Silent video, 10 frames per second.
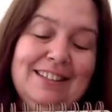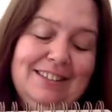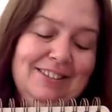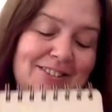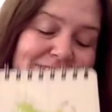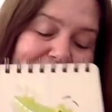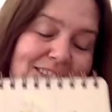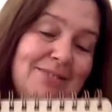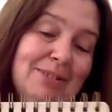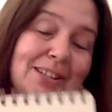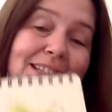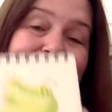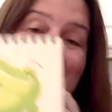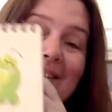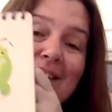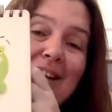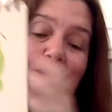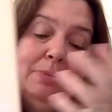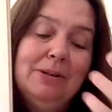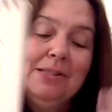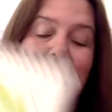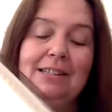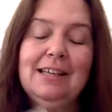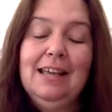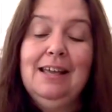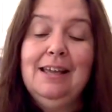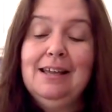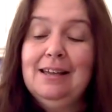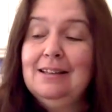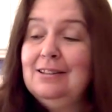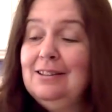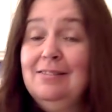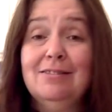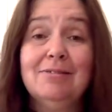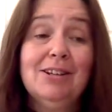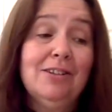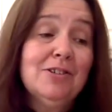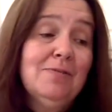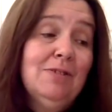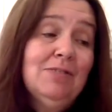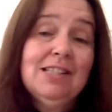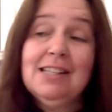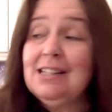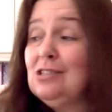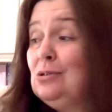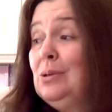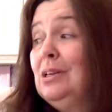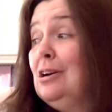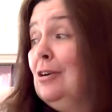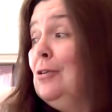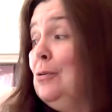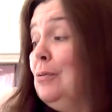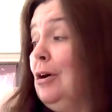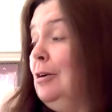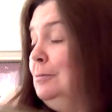they're just really nice sketchbooks. And $3.50, you cannot go wrong.